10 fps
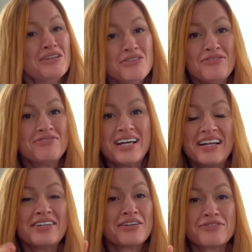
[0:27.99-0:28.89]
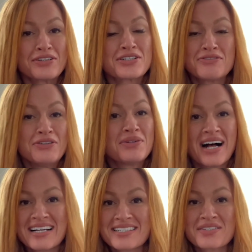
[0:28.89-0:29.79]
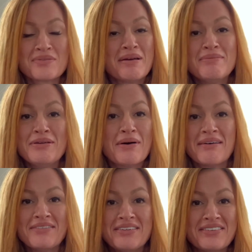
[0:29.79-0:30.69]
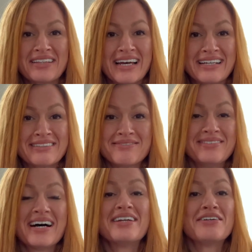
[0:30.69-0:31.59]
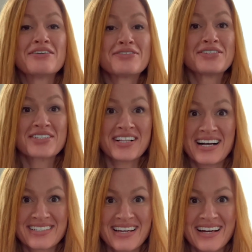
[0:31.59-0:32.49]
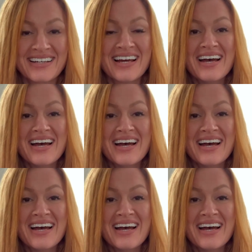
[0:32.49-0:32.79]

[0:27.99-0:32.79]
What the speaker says: you've done your first few classes, or maybe you haven't even done your first class yet,